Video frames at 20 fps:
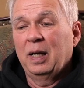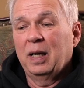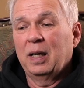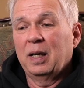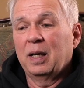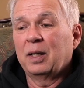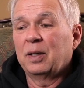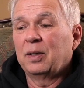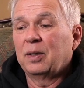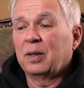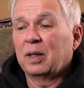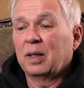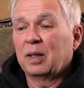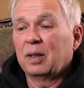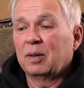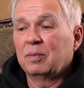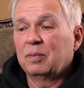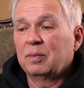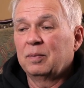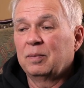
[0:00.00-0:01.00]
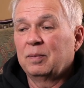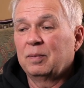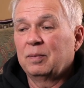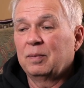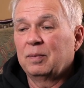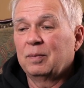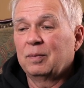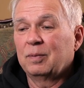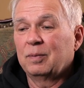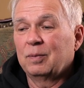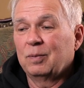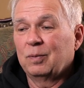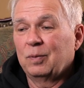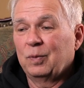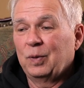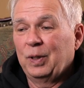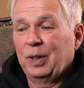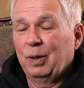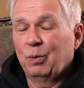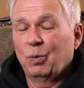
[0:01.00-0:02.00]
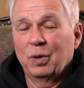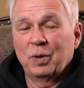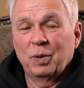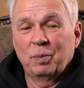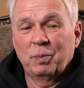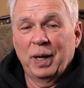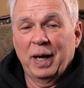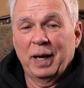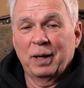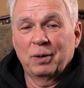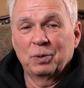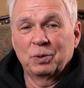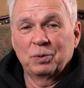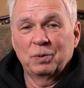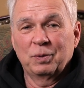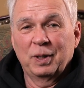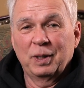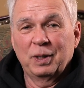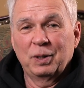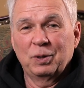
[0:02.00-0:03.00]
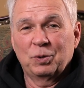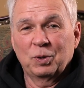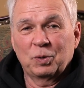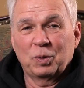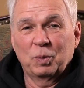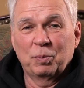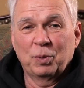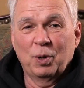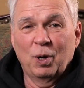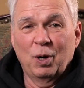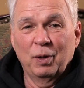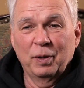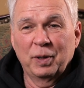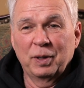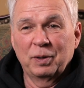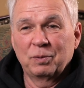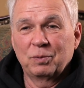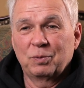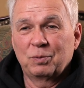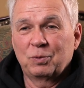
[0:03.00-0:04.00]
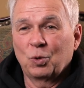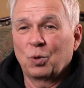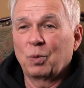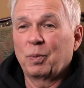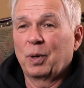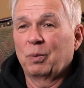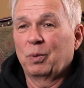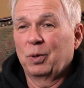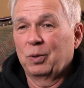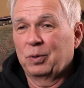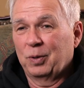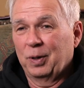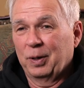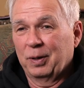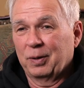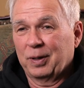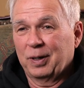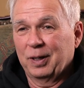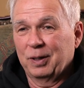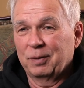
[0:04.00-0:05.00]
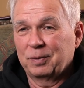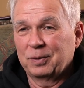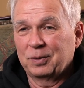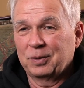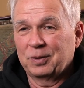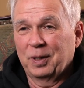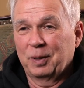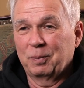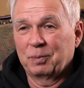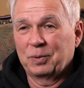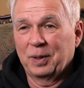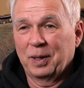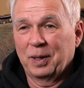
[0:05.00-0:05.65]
and um, he won the battle, and, and he took the ball and tore my rotator cuff at the same